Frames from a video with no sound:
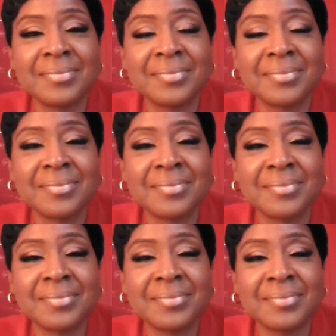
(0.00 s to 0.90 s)

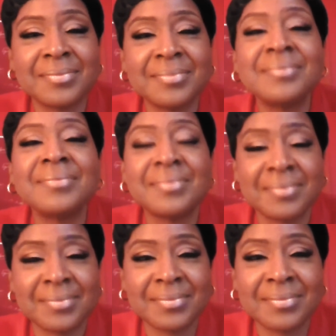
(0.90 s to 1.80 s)

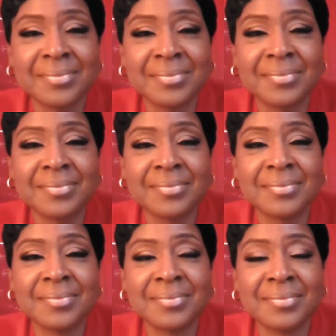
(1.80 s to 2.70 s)

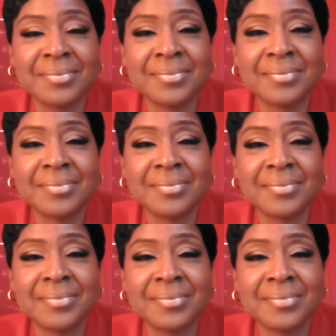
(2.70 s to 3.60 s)

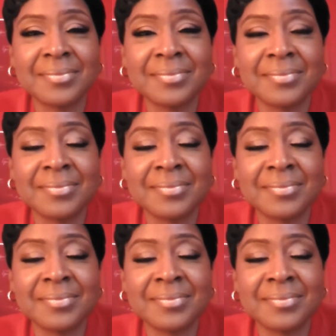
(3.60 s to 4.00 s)
(silent)